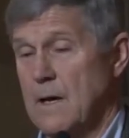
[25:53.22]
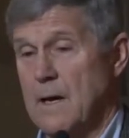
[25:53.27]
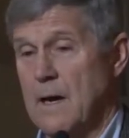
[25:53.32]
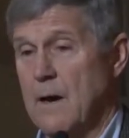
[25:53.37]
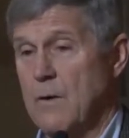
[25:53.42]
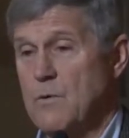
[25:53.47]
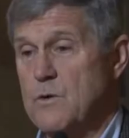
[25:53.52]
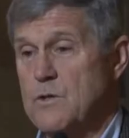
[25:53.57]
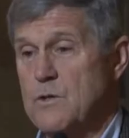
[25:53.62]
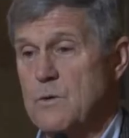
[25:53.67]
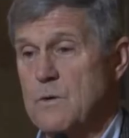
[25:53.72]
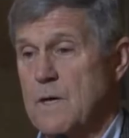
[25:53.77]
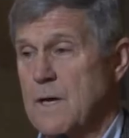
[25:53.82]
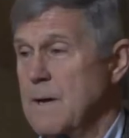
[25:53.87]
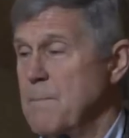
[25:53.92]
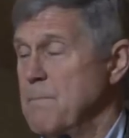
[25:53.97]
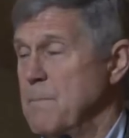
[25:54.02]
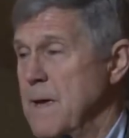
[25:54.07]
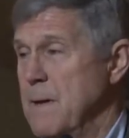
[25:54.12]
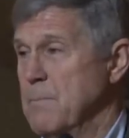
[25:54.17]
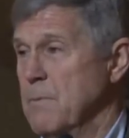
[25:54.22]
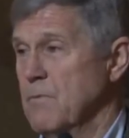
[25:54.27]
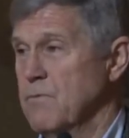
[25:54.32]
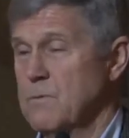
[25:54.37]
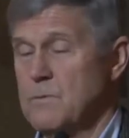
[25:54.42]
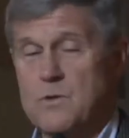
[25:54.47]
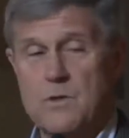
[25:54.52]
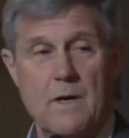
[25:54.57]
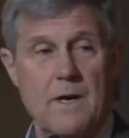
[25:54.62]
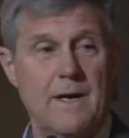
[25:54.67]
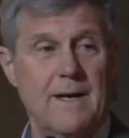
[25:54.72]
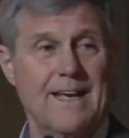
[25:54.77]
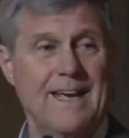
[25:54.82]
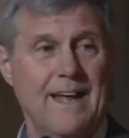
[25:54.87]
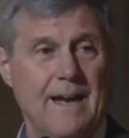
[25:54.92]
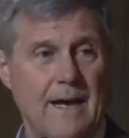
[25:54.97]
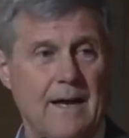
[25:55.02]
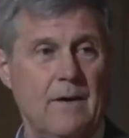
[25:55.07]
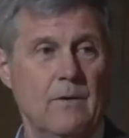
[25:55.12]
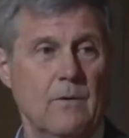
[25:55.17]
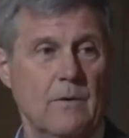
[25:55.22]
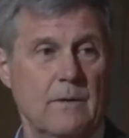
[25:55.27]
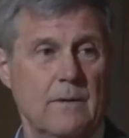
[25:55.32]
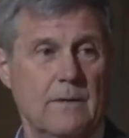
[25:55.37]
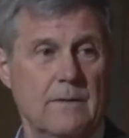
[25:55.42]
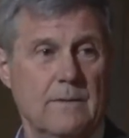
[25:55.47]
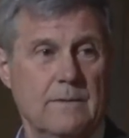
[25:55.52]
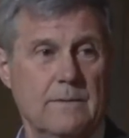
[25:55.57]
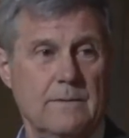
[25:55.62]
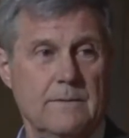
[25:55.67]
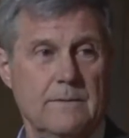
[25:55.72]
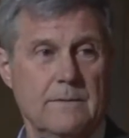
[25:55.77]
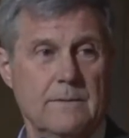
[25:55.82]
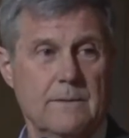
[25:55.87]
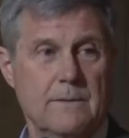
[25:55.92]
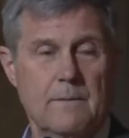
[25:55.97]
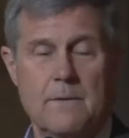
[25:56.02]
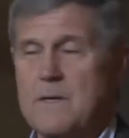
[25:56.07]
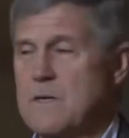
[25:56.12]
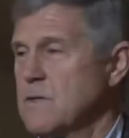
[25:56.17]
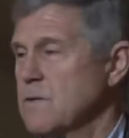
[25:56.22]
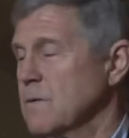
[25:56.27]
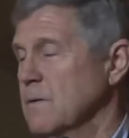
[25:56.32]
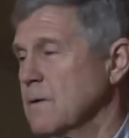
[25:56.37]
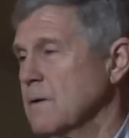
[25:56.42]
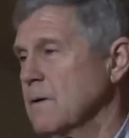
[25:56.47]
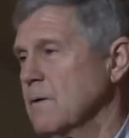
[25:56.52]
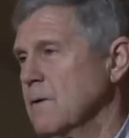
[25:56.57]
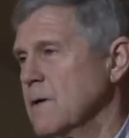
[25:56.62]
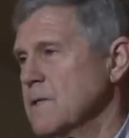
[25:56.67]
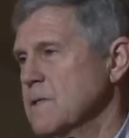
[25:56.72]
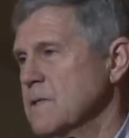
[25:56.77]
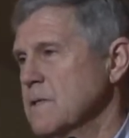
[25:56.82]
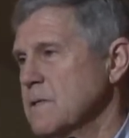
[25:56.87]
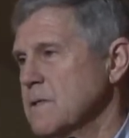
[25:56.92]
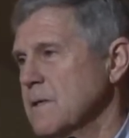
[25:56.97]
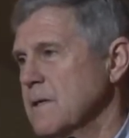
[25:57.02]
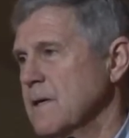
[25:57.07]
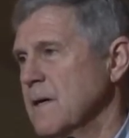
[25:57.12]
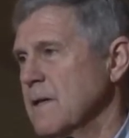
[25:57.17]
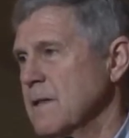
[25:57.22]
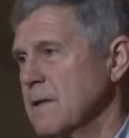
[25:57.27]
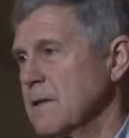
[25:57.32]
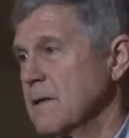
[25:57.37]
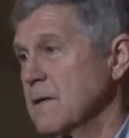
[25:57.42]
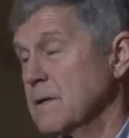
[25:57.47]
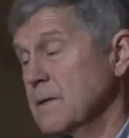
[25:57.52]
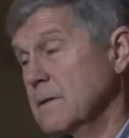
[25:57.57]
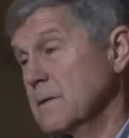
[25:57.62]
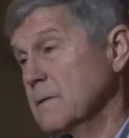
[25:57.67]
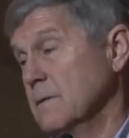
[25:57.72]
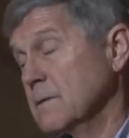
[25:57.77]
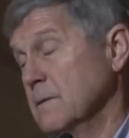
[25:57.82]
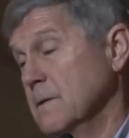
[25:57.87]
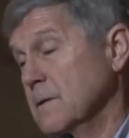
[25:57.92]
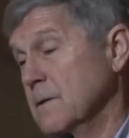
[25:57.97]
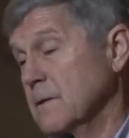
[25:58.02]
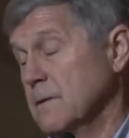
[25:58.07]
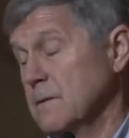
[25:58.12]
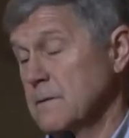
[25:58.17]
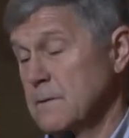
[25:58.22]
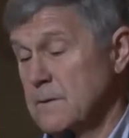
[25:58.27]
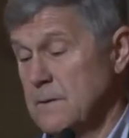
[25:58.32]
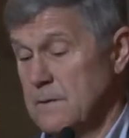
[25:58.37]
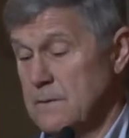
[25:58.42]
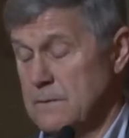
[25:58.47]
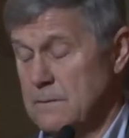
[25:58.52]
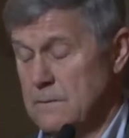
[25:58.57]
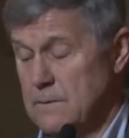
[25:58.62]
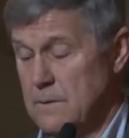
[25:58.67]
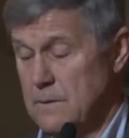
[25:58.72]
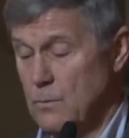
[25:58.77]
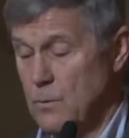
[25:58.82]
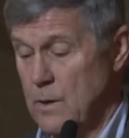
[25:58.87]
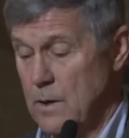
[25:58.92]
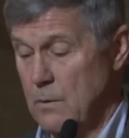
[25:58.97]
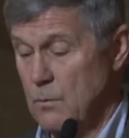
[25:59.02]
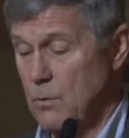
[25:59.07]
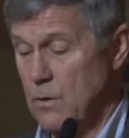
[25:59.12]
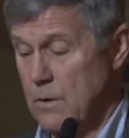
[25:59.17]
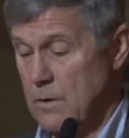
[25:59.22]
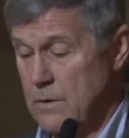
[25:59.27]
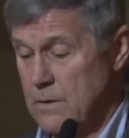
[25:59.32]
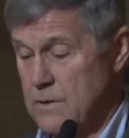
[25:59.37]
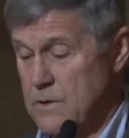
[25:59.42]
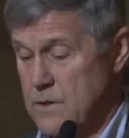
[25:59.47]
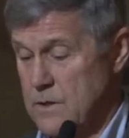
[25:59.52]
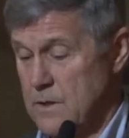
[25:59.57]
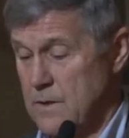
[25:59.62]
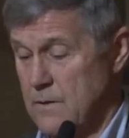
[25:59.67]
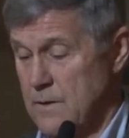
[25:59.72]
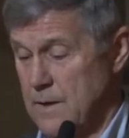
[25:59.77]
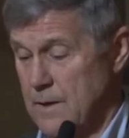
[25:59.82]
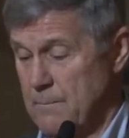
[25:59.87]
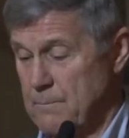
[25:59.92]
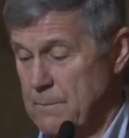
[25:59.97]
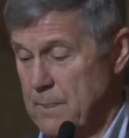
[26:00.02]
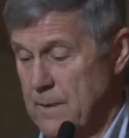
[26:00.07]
How would you keep people from trying to get out? I mean, these are all questions that I think are, are, are, are well worth considering.